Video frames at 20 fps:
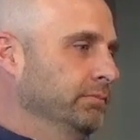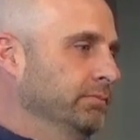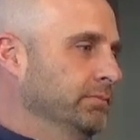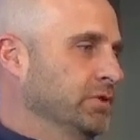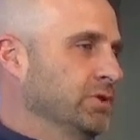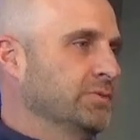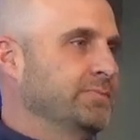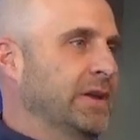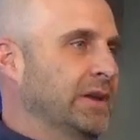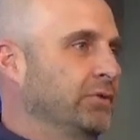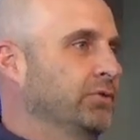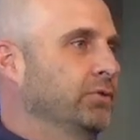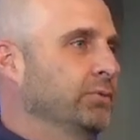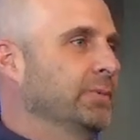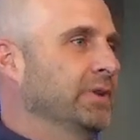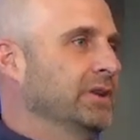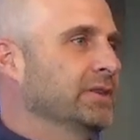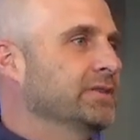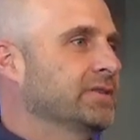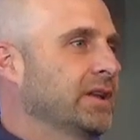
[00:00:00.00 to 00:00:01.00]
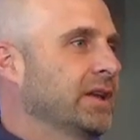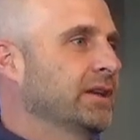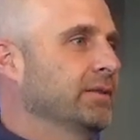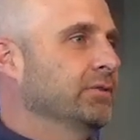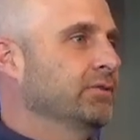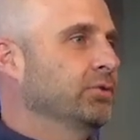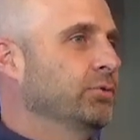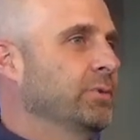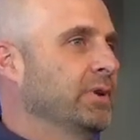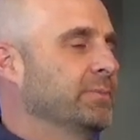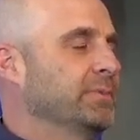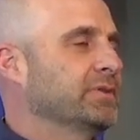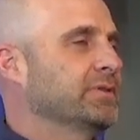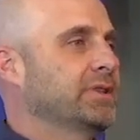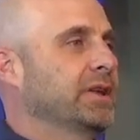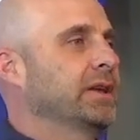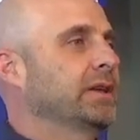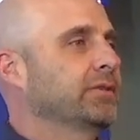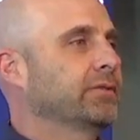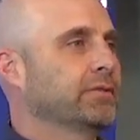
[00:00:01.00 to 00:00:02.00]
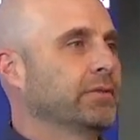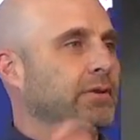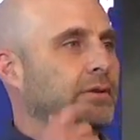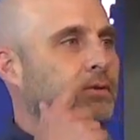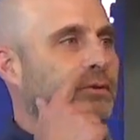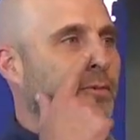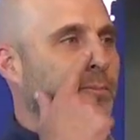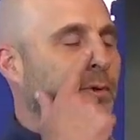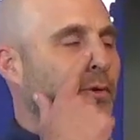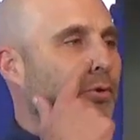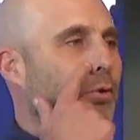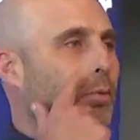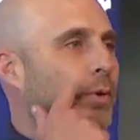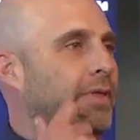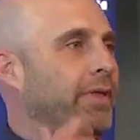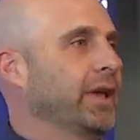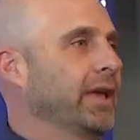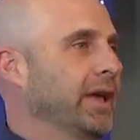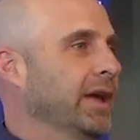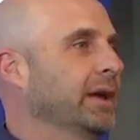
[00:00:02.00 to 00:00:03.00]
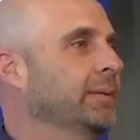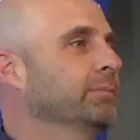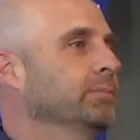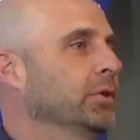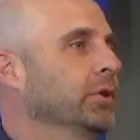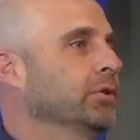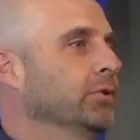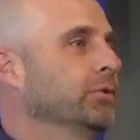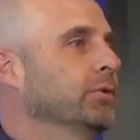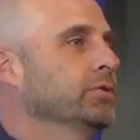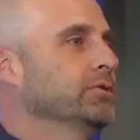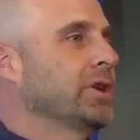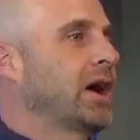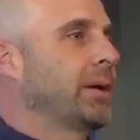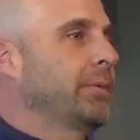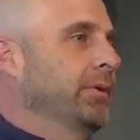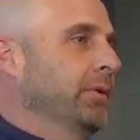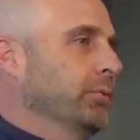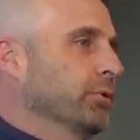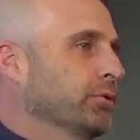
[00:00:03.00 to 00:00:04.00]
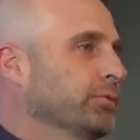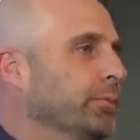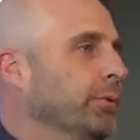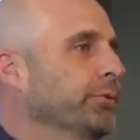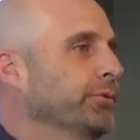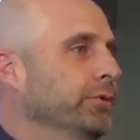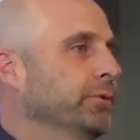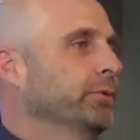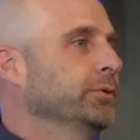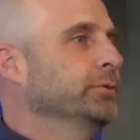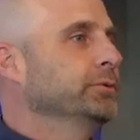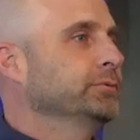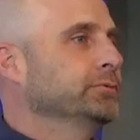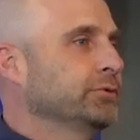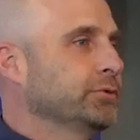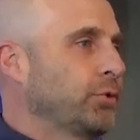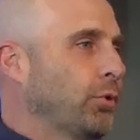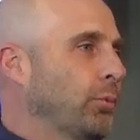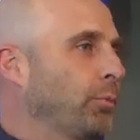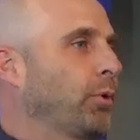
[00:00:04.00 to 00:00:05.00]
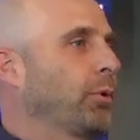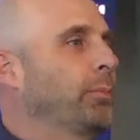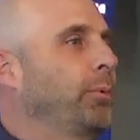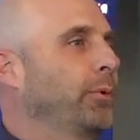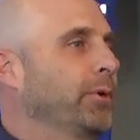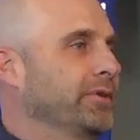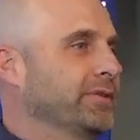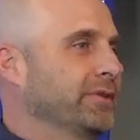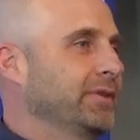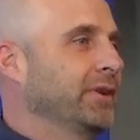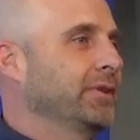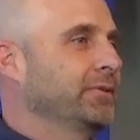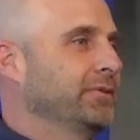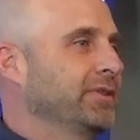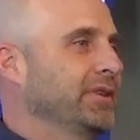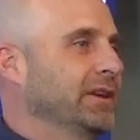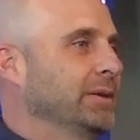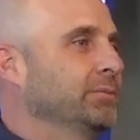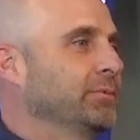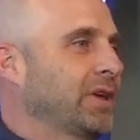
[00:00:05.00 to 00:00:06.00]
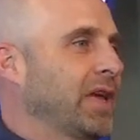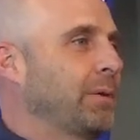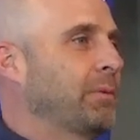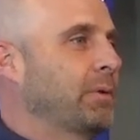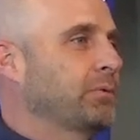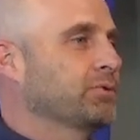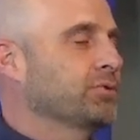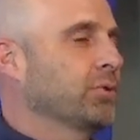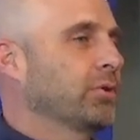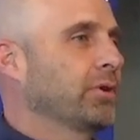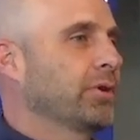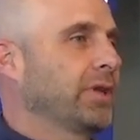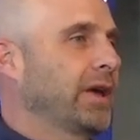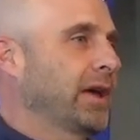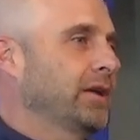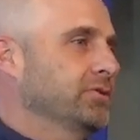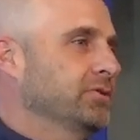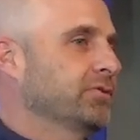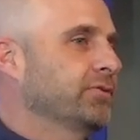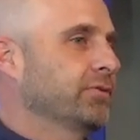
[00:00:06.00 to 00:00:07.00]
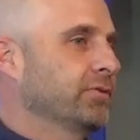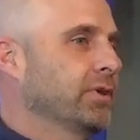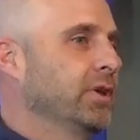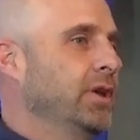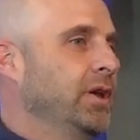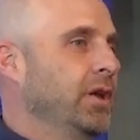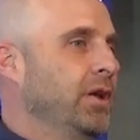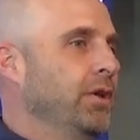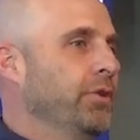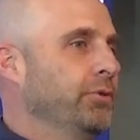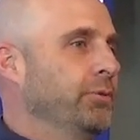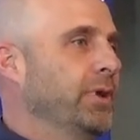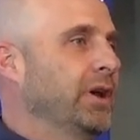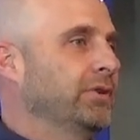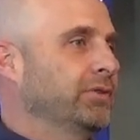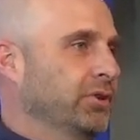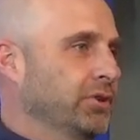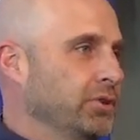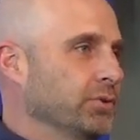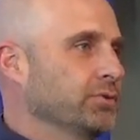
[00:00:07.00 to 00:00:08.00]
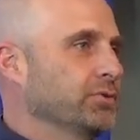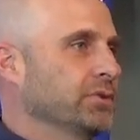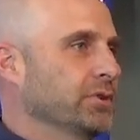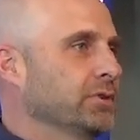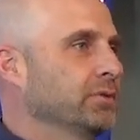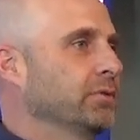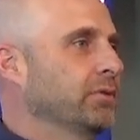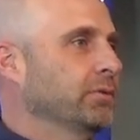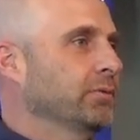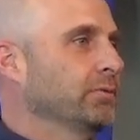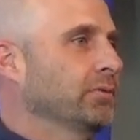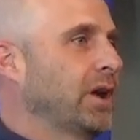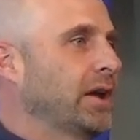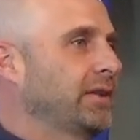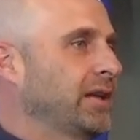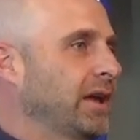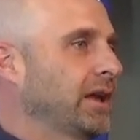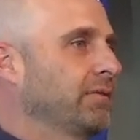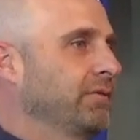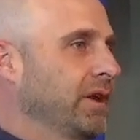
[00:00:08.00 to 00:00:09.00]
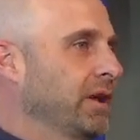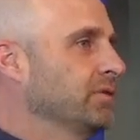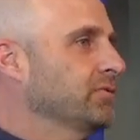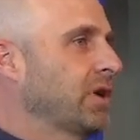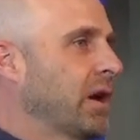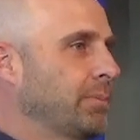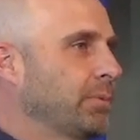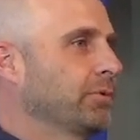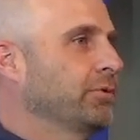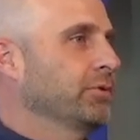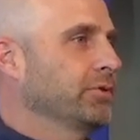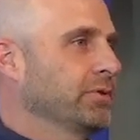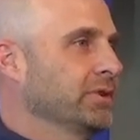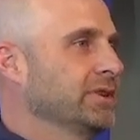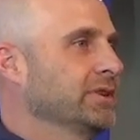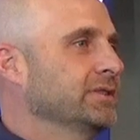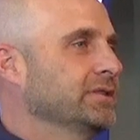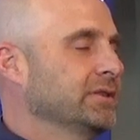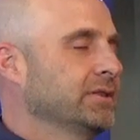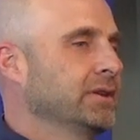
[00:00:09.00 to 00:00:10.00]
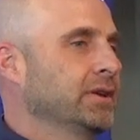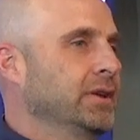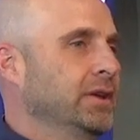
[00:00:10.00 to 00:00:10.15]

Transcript: Just made too many mistakes to be able to win the game and do the job that we're supposed to do, score more points than the other team, came up short of that just through execution, through not taking advantage of opportunities,